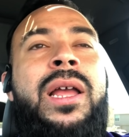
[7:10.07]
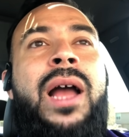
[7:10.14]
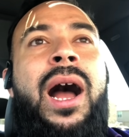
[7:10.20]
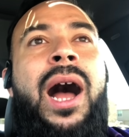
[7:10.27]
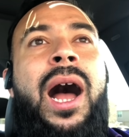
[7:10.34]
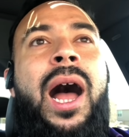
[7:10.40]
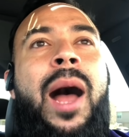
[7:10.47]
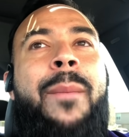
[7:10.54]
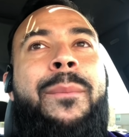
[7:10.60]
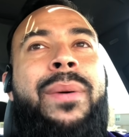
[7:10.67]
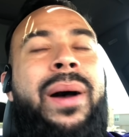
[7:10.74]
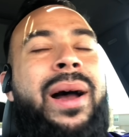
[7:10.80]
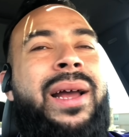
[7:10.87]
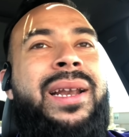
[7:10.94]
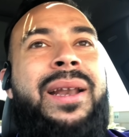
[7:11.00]

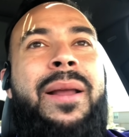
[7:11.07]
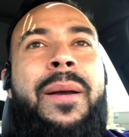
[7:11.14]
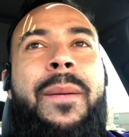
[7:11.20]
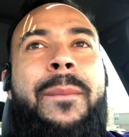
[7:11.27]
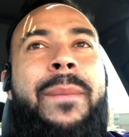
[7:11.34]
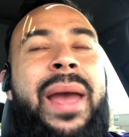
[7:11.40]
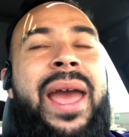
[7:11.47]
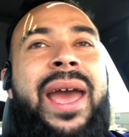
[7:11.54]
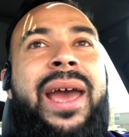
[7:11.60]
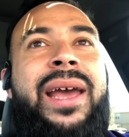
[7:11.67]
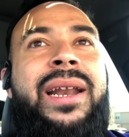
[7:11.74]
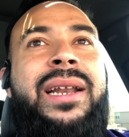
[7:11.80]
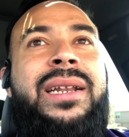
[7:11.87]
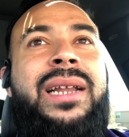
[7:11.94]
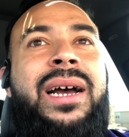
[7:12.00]
But
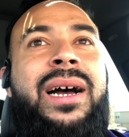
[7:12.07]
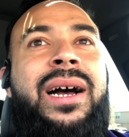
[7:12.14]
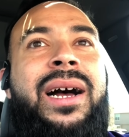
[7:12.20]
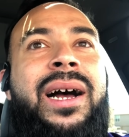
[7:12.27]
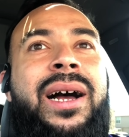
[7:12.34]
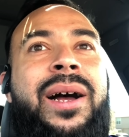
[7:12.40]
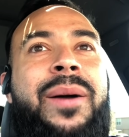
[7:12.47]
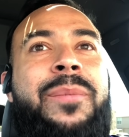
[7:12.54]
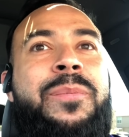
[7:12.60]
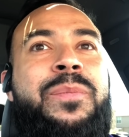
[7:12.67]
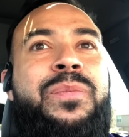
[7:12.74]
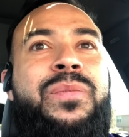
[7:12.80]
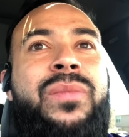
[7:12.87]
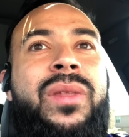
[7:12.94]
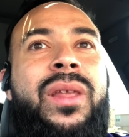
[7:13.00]
man,
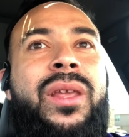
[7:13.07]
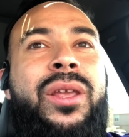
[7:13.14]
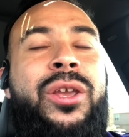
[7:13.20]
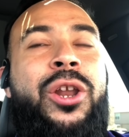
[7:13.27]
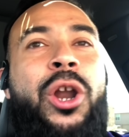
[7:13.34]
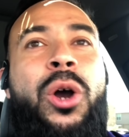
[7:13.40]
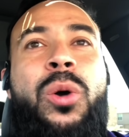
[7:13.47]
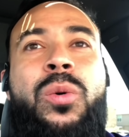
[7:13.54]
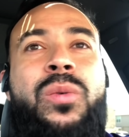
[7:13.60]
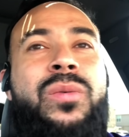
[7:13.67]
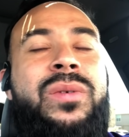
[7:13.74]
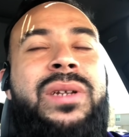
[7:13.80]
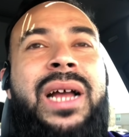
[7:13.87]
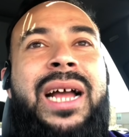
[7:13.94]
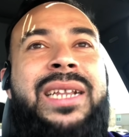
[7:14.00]
you know,
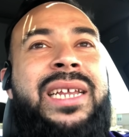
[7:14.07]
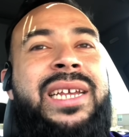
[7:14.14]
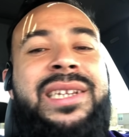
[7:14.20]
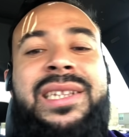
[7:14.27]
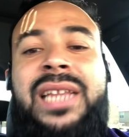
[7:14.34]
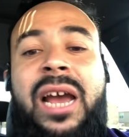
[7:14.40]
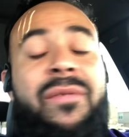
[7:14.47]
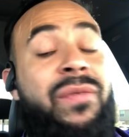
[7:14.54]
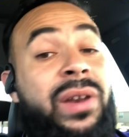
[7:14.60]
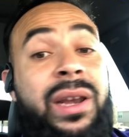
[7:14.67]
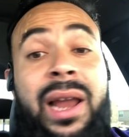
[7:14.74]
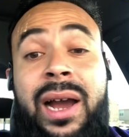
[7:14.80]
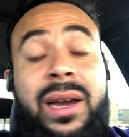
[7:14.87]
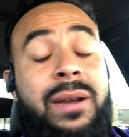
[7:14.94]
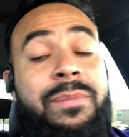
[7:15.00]
he's definitely
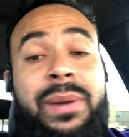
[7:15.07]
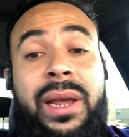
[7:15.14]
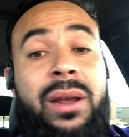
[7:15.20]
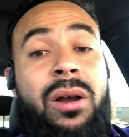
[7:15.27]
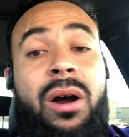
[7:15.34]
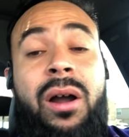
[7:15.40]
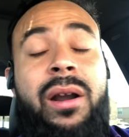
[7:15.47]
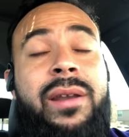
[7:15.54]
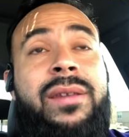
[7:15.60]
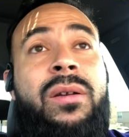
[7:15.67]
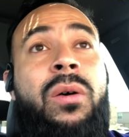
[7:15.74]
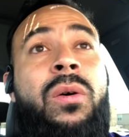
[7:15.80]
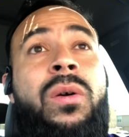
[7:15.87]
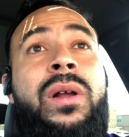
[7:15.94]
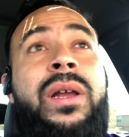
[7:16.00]
not going to play guard,
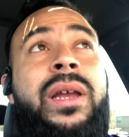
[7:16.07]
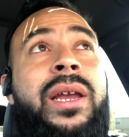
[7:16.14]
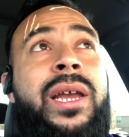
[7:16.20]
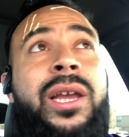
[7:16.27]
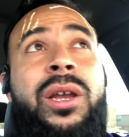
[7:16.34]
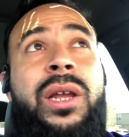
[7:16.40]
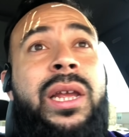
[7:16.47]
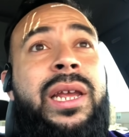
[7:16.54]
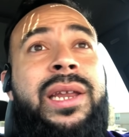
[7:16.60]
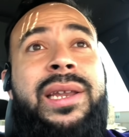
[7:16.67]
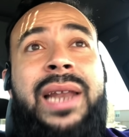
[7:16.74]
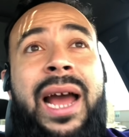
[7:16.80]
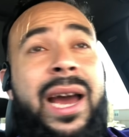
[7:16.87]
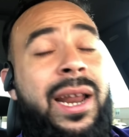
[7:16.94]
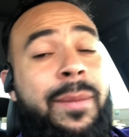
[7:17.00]
so he's
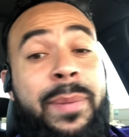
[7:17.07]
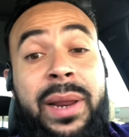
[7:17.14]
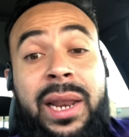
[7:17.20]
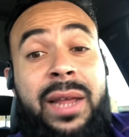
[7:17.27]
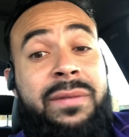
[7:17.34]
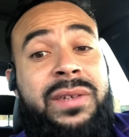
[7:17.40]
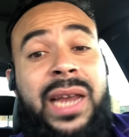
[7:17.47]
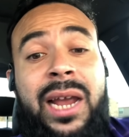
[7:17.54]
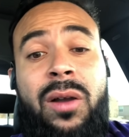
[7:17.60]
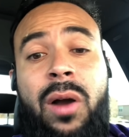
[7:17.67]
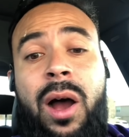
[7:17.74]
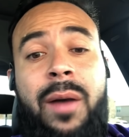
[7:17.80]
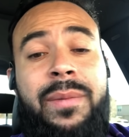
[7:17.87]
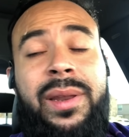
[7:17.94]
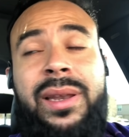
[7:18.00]
not going to play left tackle.
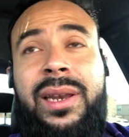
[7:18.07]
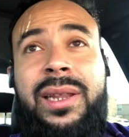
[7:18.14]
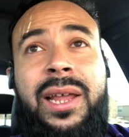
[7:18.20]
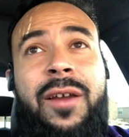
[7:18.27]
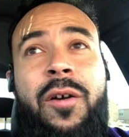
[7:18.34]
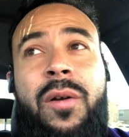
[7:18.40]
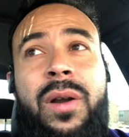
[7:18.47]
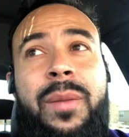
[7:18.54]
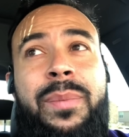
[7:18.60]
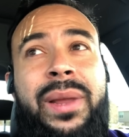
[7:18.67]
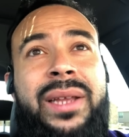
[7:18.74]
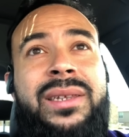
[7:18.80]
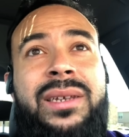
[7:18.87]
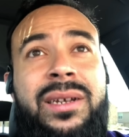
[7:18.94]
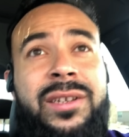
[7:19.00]
Obviously, they already
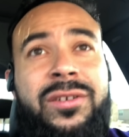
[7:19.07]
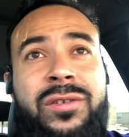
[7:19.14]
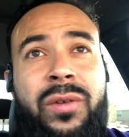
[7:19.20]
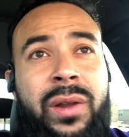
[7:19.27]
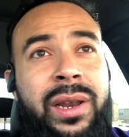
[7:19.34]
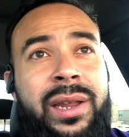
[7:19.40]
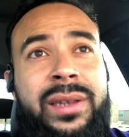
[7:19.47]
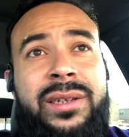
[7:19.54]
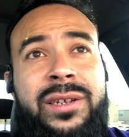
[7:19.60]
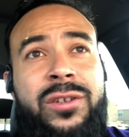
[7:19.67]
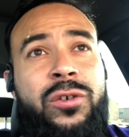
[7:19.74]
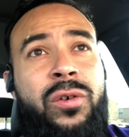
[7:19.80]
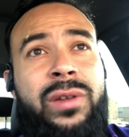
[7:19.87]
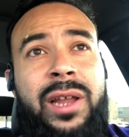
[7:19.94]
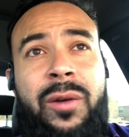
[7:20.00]
played Tussa, so unless Tussa
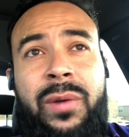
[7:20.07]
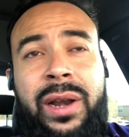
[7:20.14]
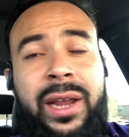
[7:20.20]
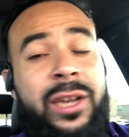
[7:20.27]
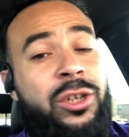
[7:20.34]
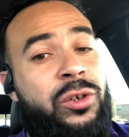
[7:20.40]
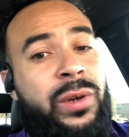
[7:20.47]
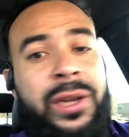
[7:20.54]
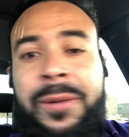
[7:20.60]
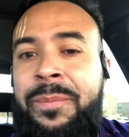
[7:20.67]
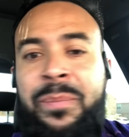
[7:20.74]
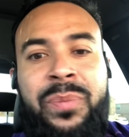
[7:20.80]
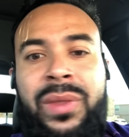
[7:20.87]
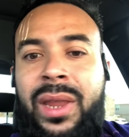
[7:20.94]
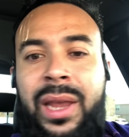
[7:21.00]
goes out with an injury,
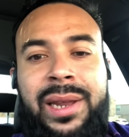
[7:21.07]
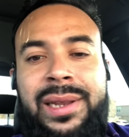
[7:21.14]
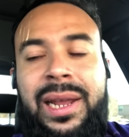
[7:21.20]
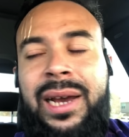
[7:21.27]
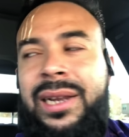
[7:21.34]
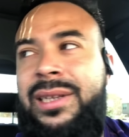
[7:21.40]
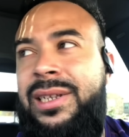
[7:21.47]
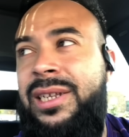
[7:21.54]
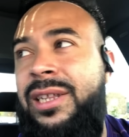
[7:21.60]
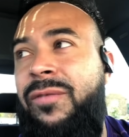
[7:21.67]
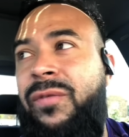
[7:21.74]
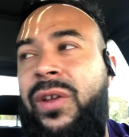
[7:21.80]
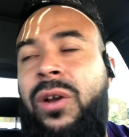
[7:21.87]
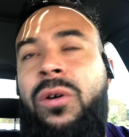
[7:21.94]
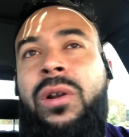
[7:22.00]
he's not going to see the
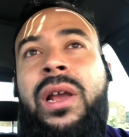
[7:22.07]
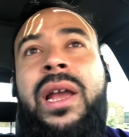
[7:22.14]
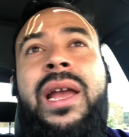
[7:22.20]
field.